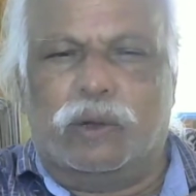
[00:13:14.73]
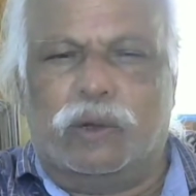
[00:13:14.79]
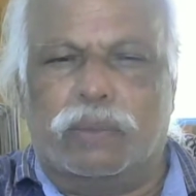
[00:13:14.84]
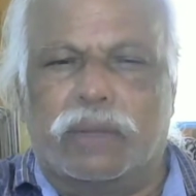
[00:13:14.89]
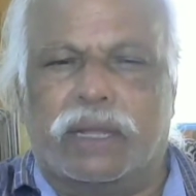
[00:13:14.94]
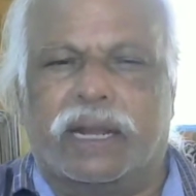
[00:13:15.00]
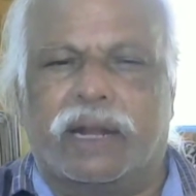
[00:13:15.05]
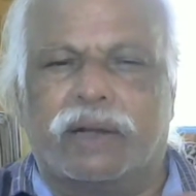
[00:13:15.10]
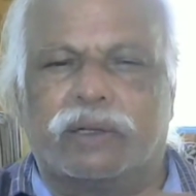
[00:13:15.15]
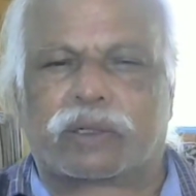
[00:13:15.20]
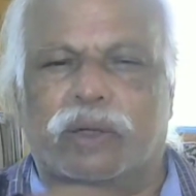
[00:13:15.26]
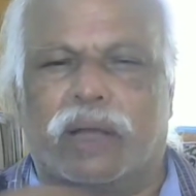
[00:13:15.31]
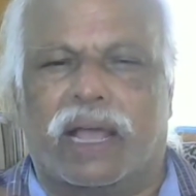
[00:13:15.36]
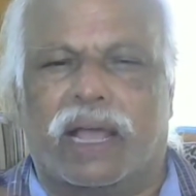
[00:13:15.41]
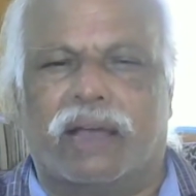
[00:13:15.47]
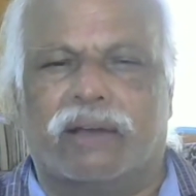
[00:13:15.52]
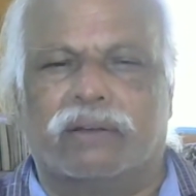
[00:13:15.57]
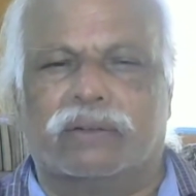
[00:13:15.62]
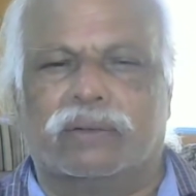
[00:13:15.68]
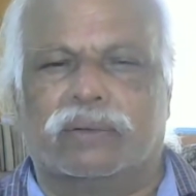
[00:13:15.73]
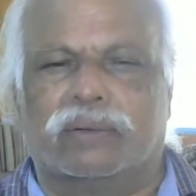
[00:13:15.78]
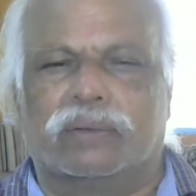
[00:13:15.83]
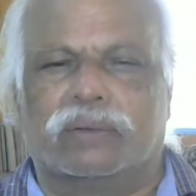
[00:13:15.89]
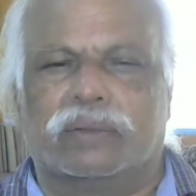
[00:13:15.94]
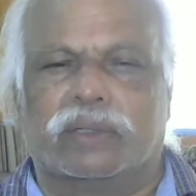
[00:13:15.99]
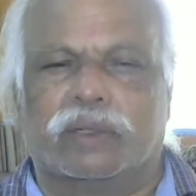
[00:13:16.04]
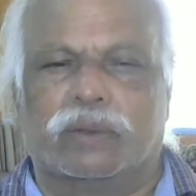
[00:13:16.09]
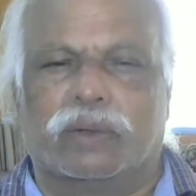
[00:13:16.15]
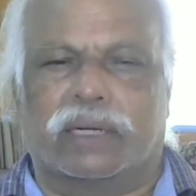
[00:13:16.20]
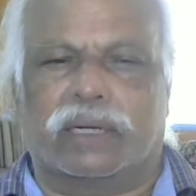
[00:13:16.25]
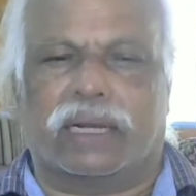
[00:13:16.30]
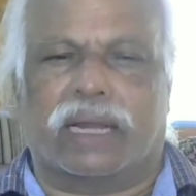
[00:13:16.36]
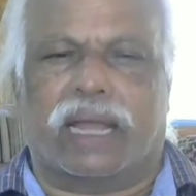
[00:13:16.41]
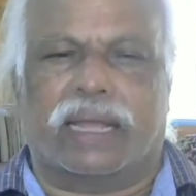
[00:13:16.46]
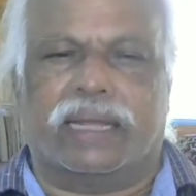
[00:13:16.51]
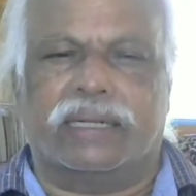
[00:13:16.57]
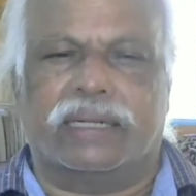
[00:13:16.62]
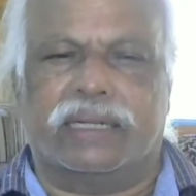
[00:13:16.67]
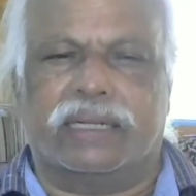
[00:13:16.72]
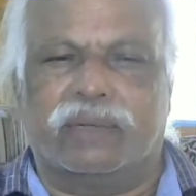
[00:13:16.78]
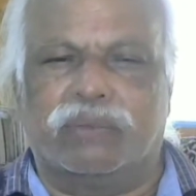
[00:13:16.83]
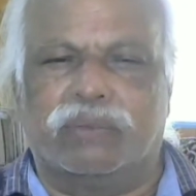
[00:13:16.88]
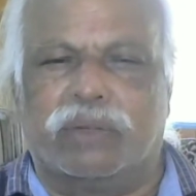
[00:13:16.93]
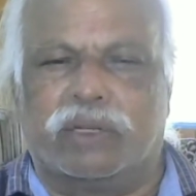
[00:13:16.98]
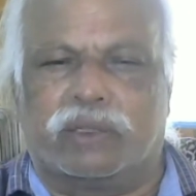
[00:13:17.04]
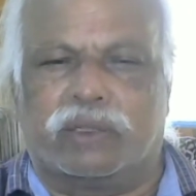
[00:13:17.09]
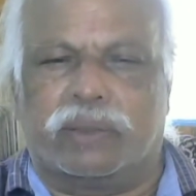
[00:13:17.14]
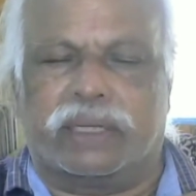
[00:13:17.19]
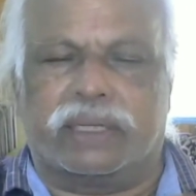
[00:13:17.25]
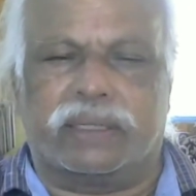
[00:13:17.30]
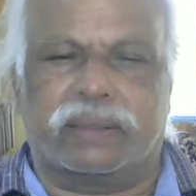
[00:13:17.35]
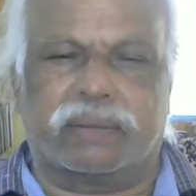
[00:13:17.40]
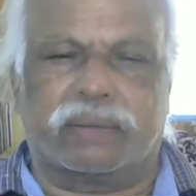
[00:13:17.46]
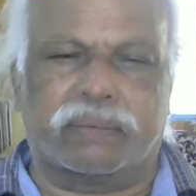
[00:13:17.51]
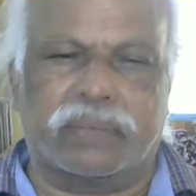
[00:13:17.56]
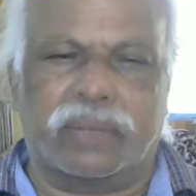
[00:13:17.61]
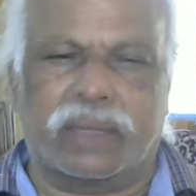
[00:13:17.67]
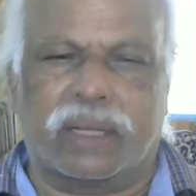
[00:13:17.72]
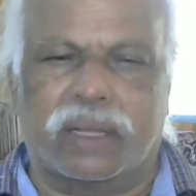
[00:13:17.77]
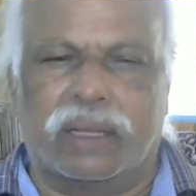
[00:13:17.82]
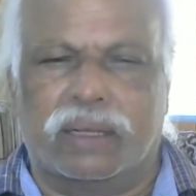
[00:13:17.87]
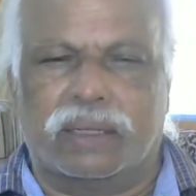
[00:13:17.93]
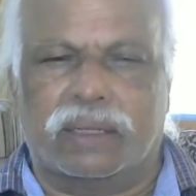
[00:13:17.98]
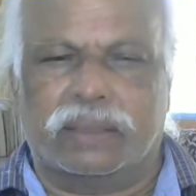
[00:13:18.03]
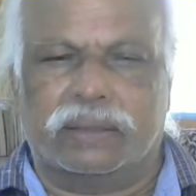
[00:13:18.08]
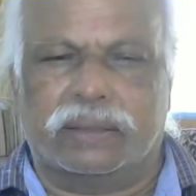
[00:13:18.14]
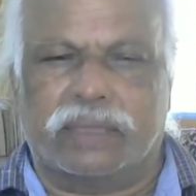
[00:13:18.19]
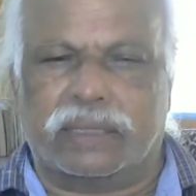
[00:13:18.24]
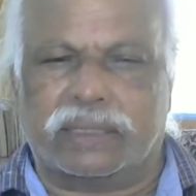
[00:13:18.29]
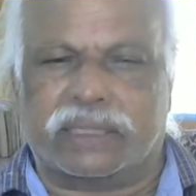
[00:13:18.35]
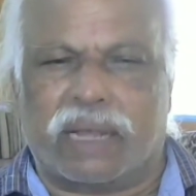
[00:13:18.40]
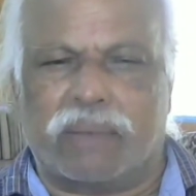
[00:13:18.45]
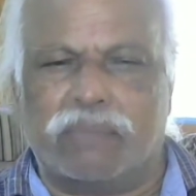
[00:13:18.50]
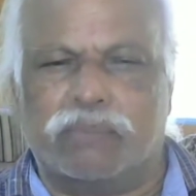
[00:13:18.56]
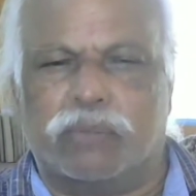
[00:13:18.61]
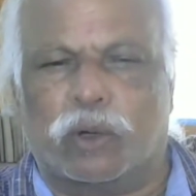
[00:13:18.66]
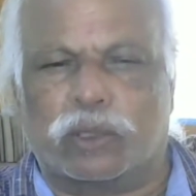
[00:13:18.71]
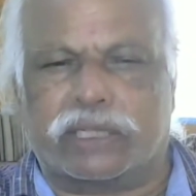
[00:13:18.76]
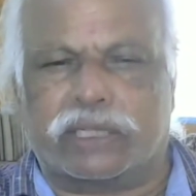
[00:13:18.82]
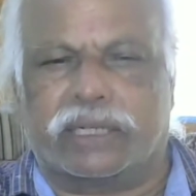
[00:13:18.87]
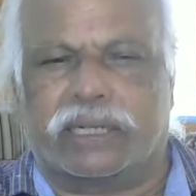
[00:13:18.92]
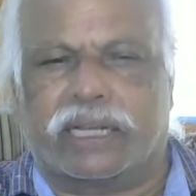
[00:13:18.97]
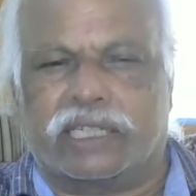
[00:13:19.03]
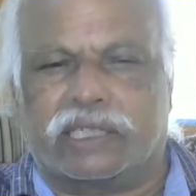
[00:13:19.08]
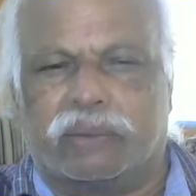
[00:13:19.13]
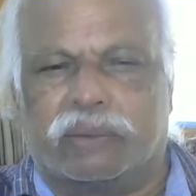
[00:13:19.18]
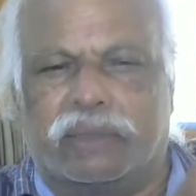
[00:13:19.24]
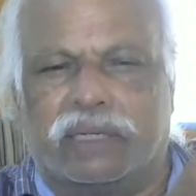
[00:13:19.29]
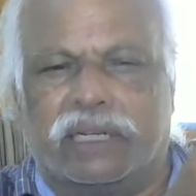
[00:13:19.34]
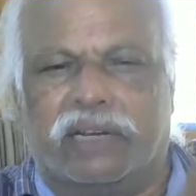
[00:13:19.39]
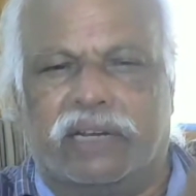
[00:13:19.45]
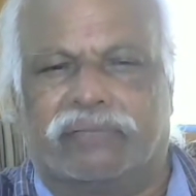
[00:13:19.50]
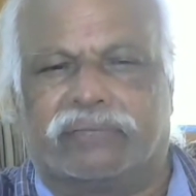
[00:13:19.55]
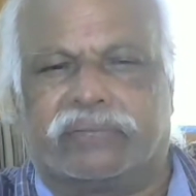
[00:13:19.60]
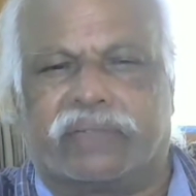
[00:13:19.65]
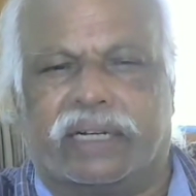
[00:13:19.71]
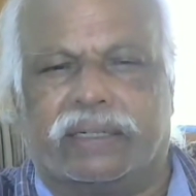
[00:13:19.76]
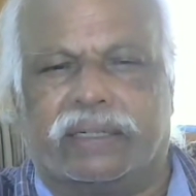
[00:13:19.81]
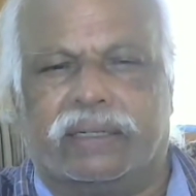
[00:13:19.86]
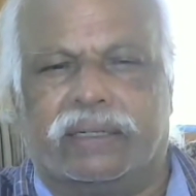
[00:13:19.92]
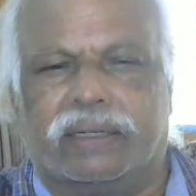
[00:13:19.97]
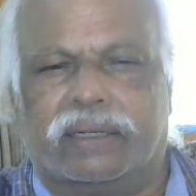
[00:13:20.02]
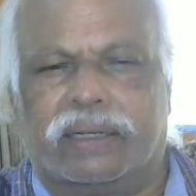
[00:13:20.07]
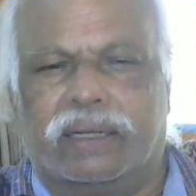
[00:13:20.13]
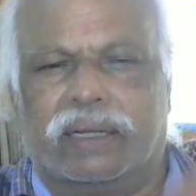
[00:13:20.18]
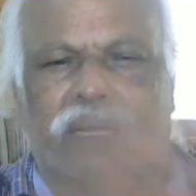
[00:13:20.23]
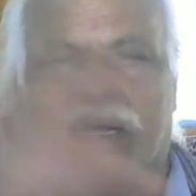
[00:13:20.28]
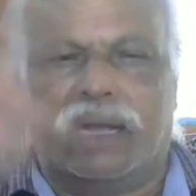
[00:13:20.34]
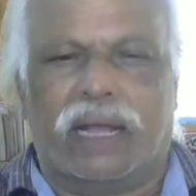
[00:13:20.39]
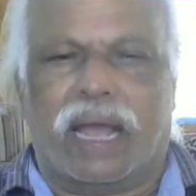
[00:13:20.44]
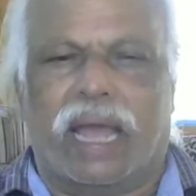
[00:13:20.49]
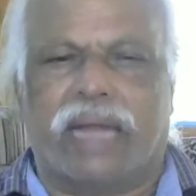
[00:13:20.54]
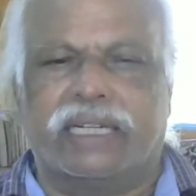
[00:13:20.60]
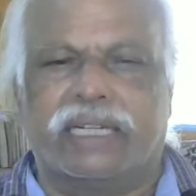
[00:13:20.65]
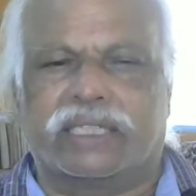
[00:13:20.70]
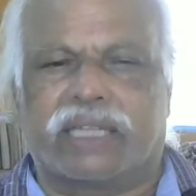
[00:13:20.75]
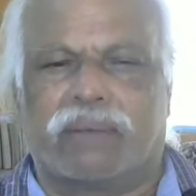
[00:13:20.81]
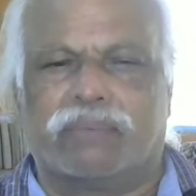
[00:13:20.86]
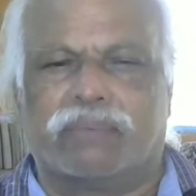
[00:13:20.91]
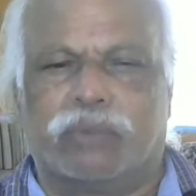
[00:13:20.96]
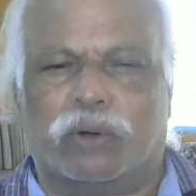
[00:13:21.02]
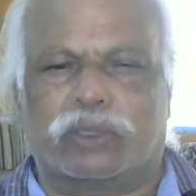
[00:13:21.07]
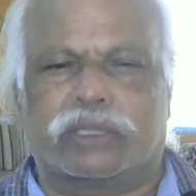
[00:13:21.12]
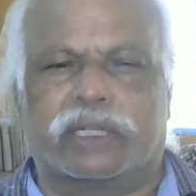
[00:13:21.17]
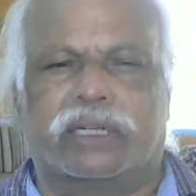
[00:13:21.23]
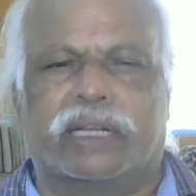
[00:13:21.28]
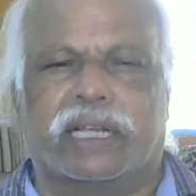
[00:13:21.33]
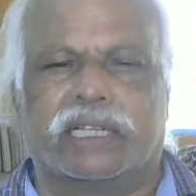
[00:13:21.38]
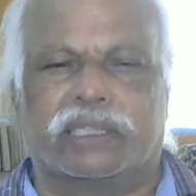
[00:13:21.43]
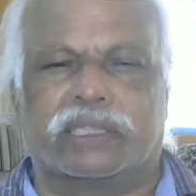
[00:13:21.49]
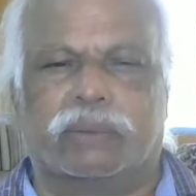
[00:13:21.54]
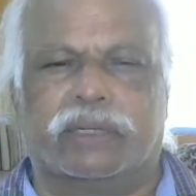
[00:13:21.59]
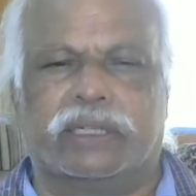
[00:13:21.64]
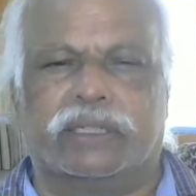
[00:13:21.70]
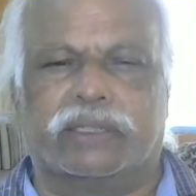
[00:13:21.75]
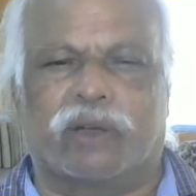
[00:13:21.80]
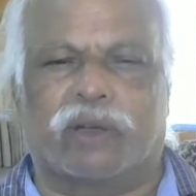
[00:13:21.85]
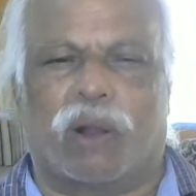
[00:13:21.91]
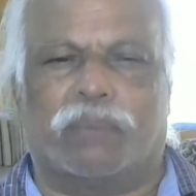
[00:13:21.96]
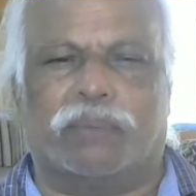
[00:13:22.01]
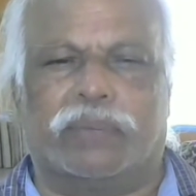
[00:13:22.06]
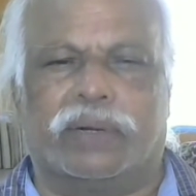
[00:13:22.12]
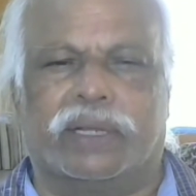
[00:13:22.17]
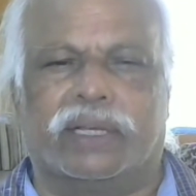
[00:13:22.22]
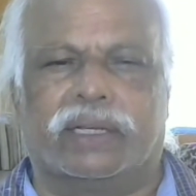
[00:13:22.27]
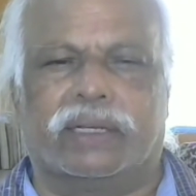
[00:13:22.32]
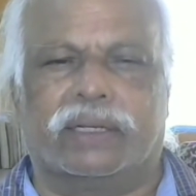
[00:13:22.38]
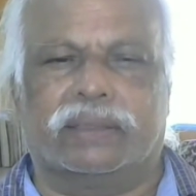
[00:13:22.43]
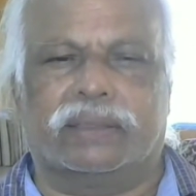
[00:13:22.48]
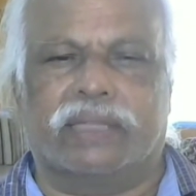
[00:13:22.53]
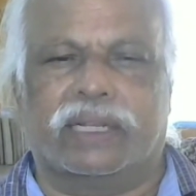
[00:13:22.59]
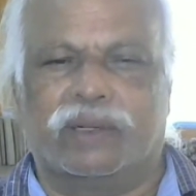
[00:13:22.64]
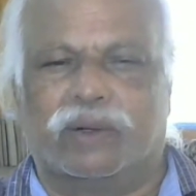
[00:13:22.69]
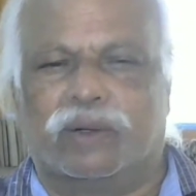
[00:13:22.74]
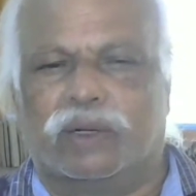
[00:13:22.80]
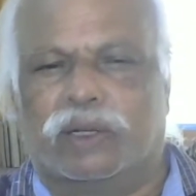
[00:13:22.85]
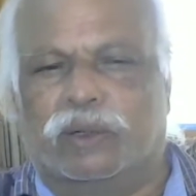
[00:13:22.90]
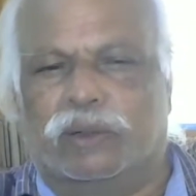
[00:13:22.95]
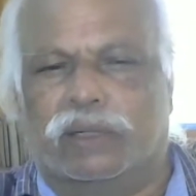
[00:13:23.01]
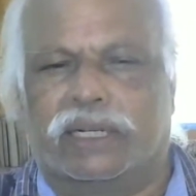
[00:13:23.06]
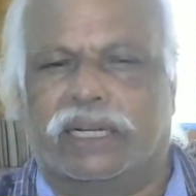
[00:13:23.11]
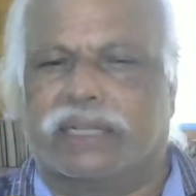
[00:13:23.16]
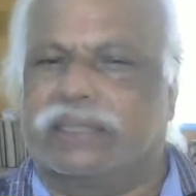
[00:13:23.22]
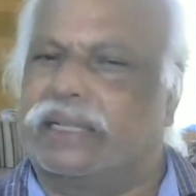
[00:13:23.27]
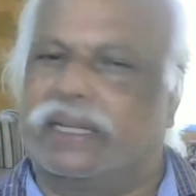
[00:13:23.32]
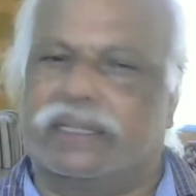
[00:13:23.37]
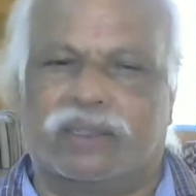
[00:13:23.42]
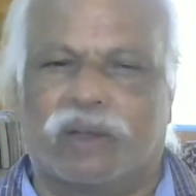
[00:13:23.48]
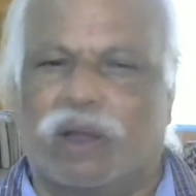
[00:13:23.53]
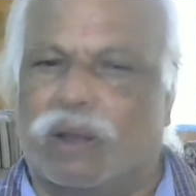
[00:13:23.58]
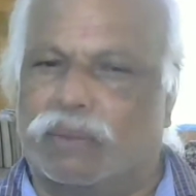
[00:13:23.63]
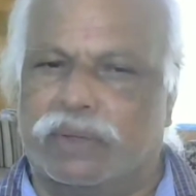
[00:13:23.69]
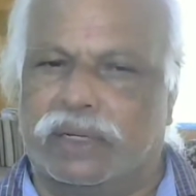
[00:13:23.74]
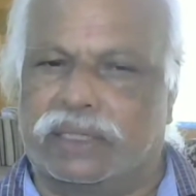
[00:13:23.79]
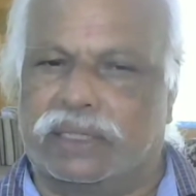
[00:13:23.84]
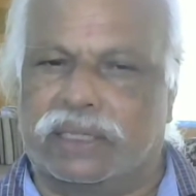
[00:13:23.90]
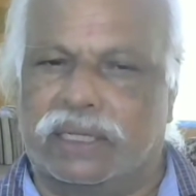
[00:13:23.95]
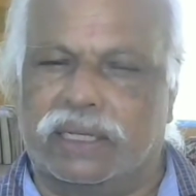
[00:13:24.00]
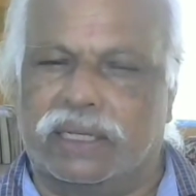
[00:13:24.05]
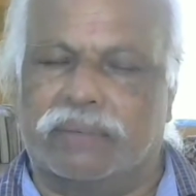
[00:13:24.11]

may have to have your line in between. Then some portion has to be lifted and some portion has to be dropped. Then only you will get that, obviously.